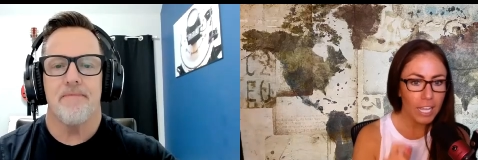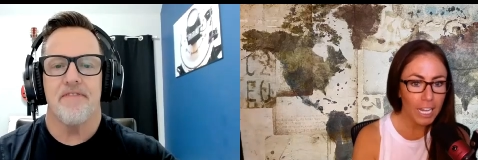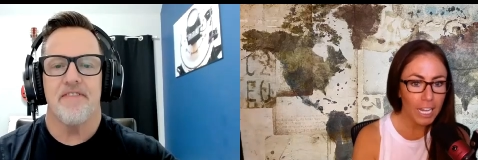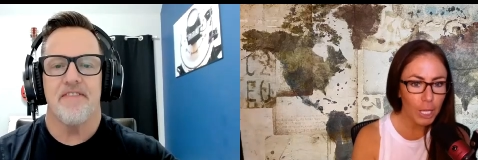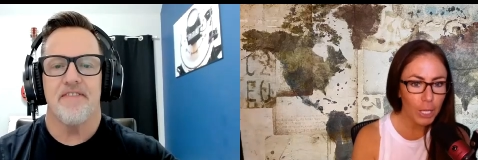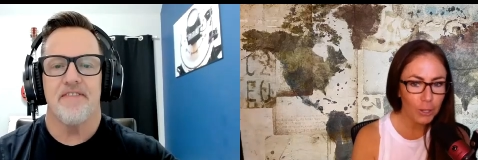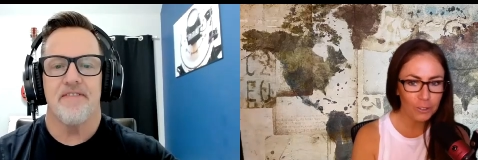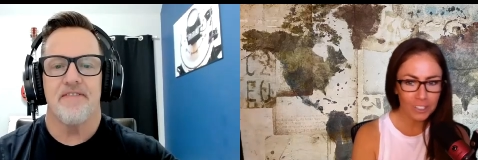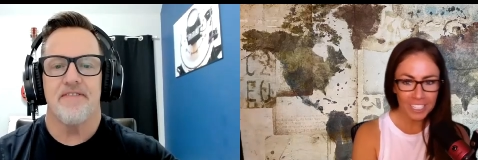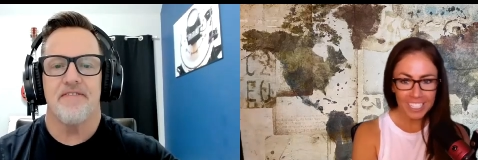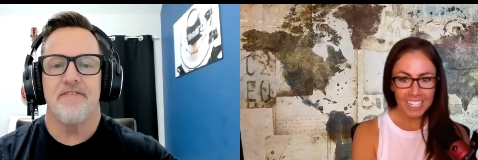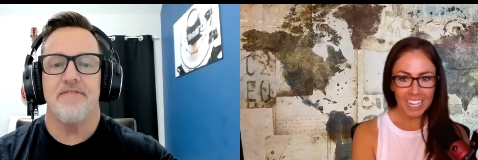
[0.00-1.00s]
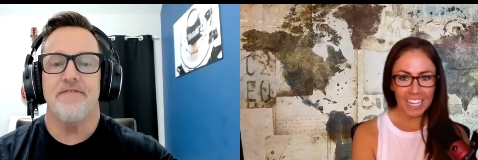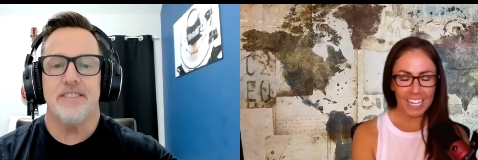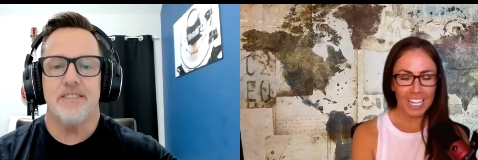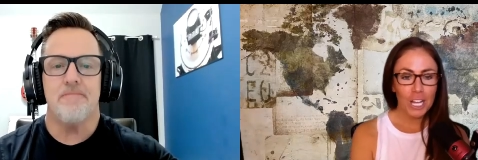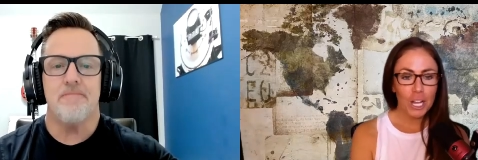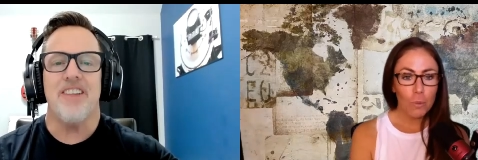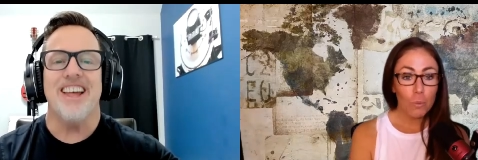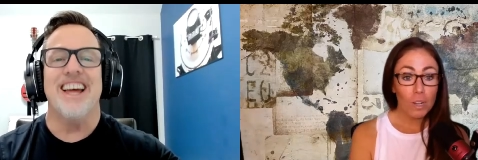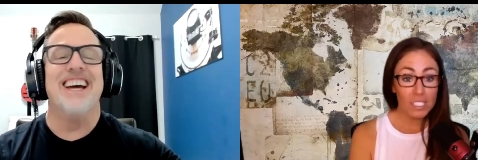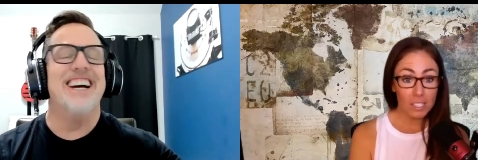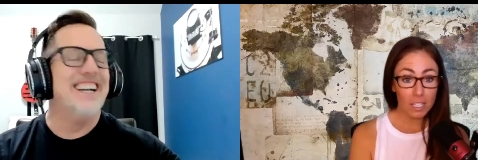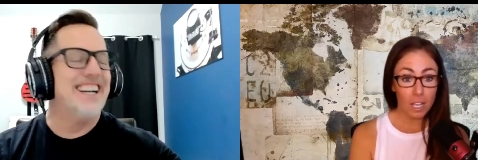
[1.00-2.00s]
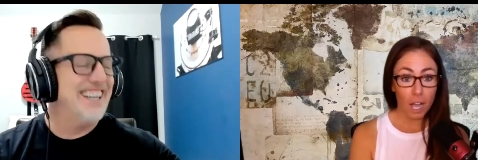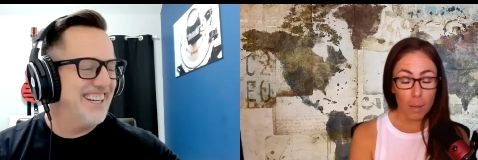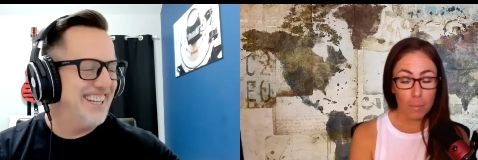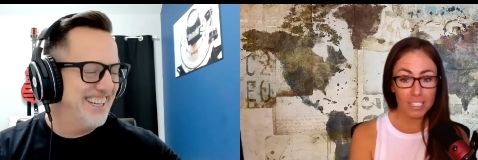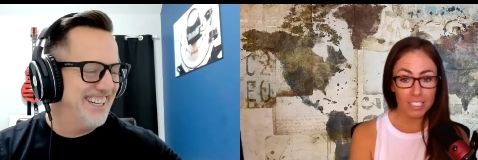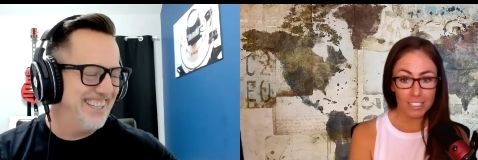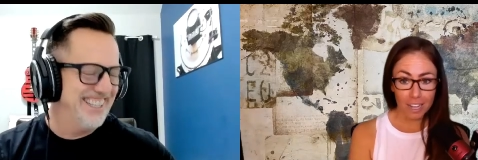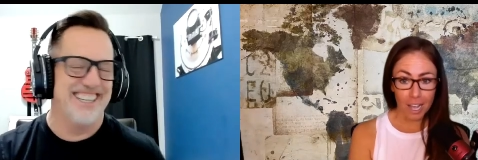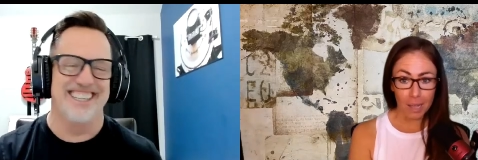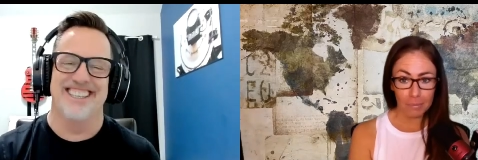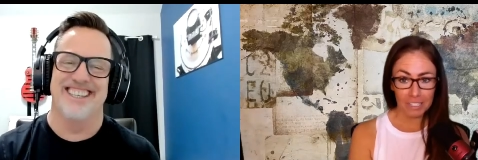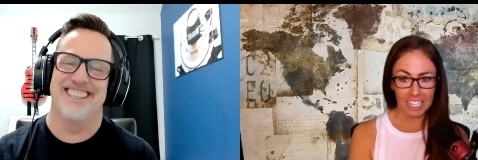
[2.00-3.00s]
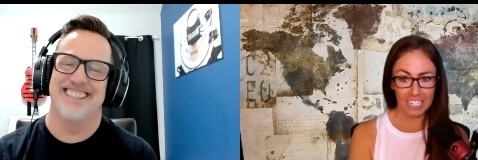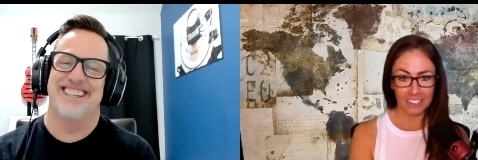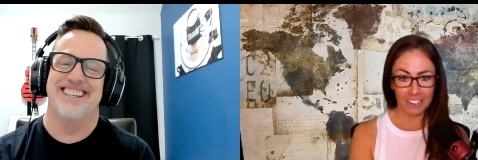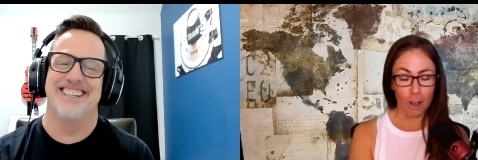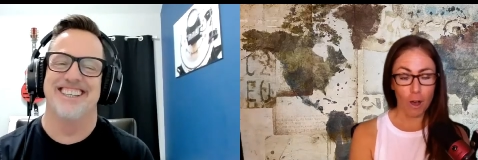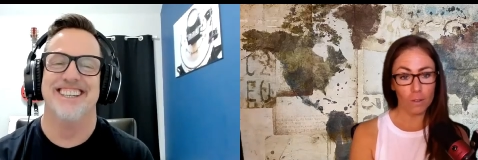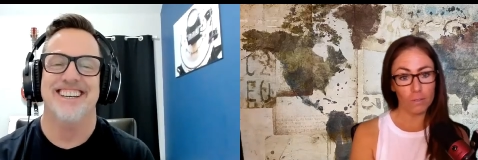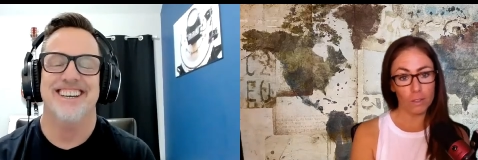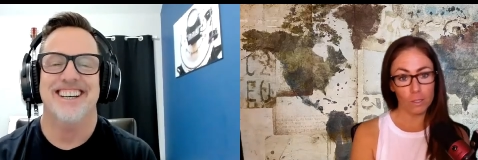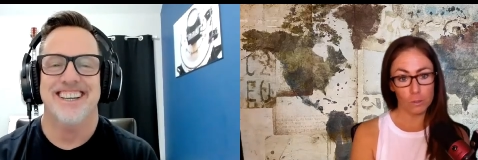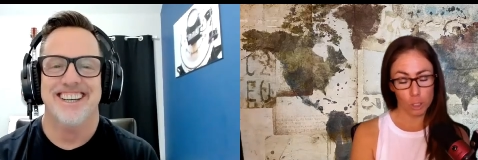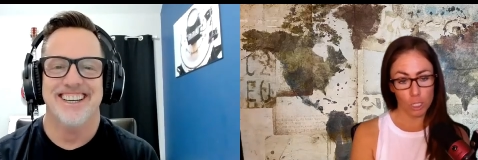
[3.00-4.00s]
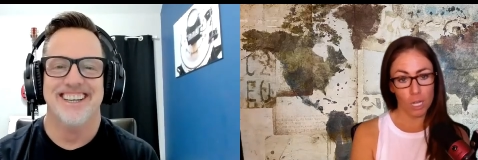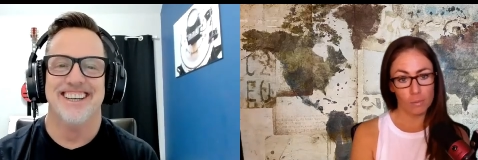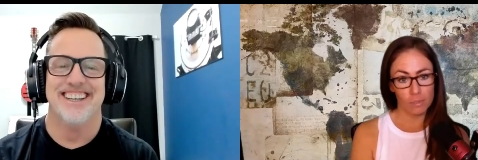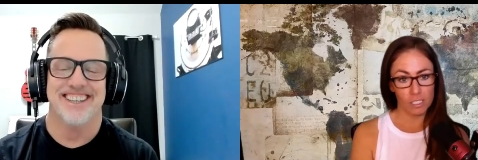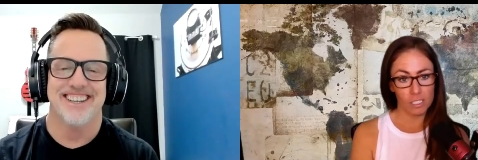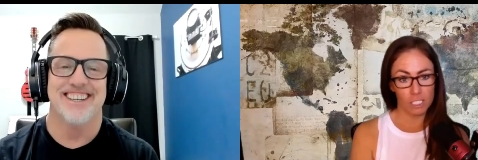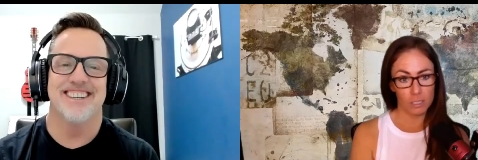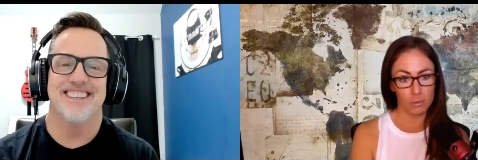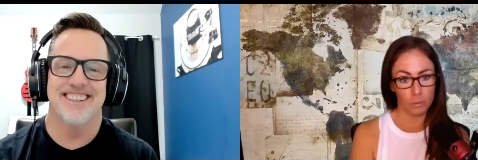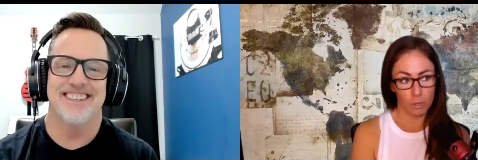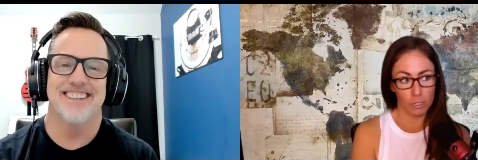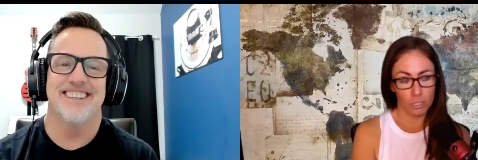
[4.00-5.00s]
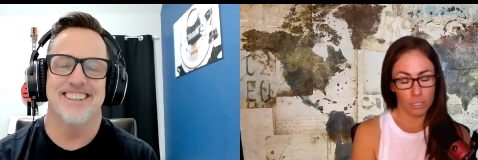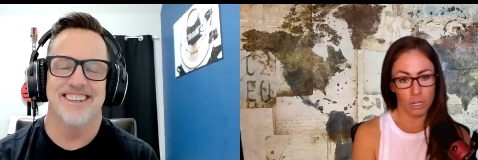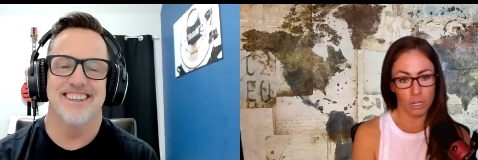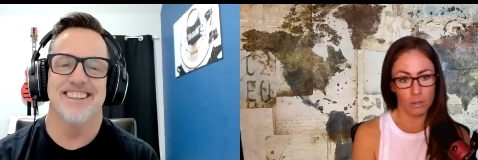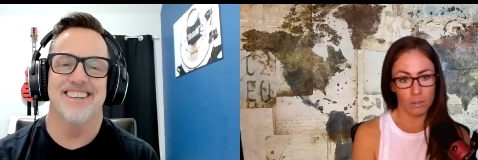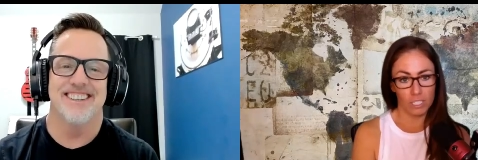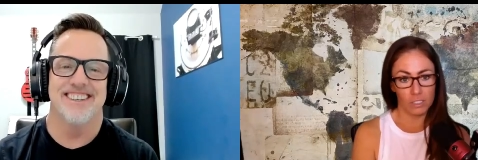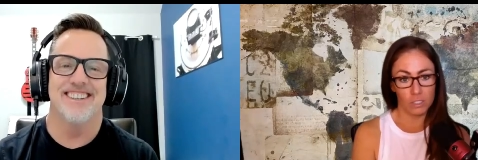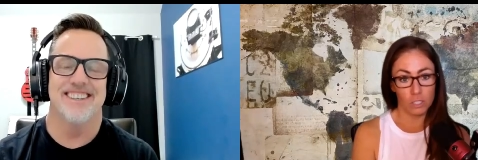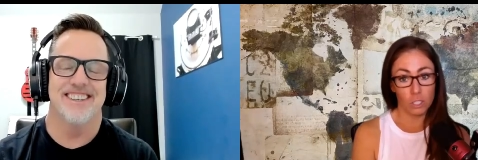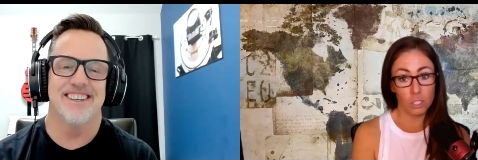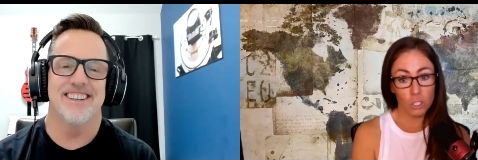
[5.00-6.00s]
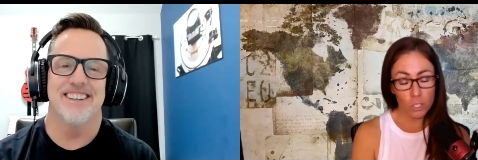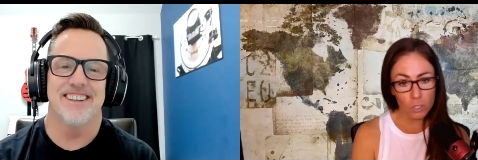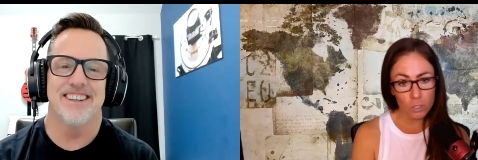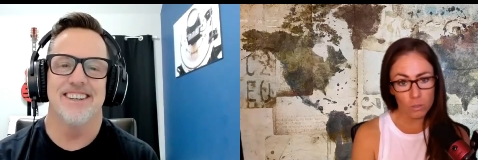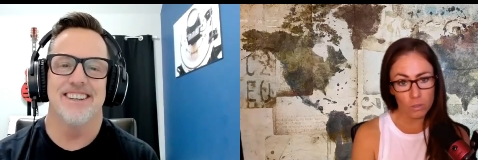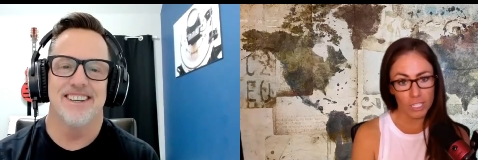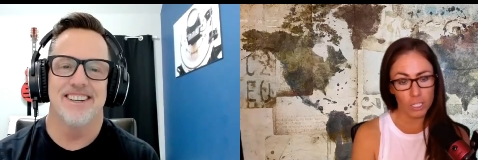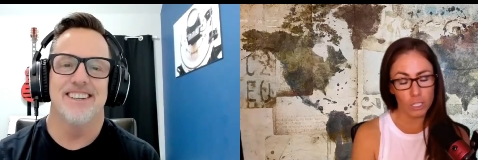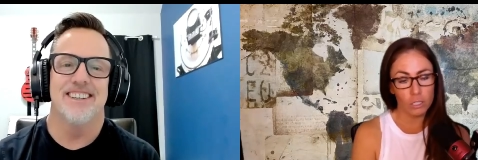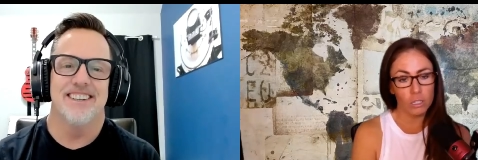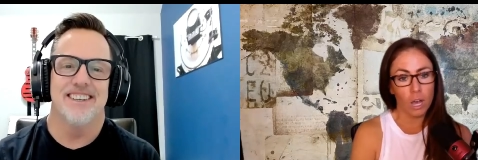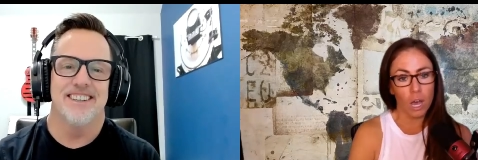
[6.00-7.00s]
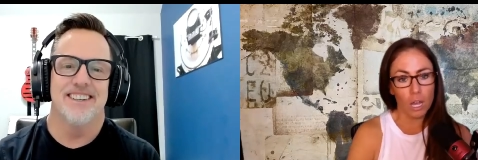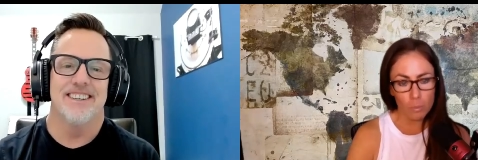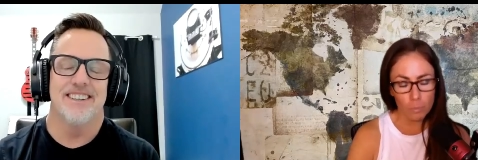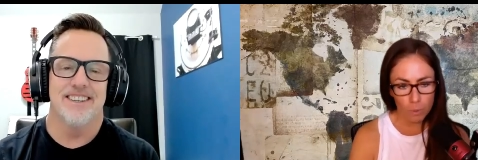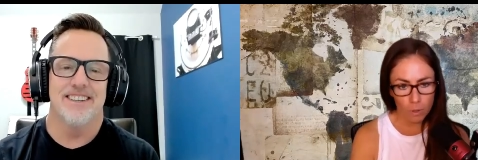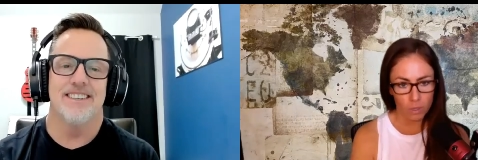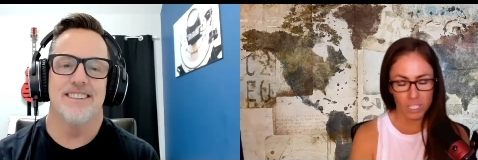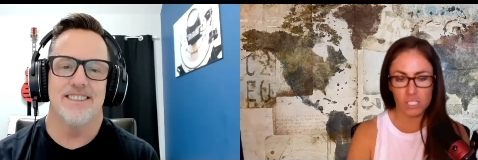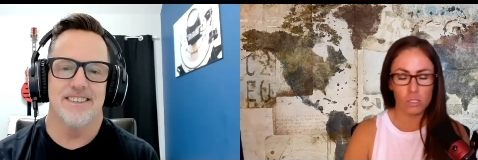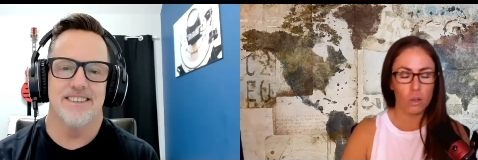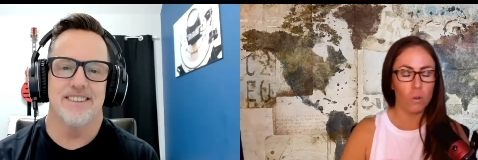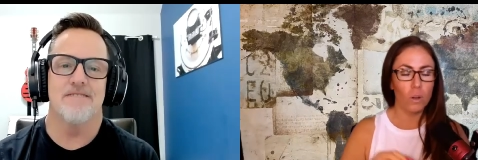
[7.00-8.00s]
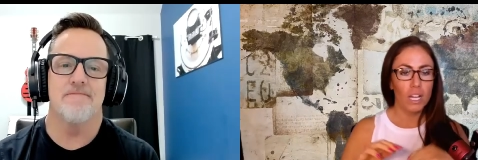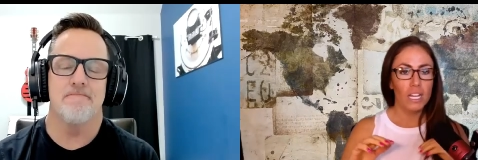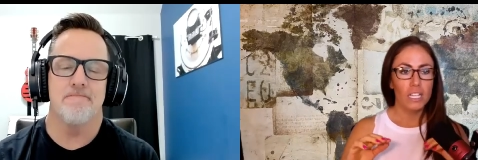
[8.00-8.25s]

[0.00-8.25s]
Speaker 1: hello, uh, what's the common denominator in all of those jobs and situ? You know, it's you, like, you're not a bully. So,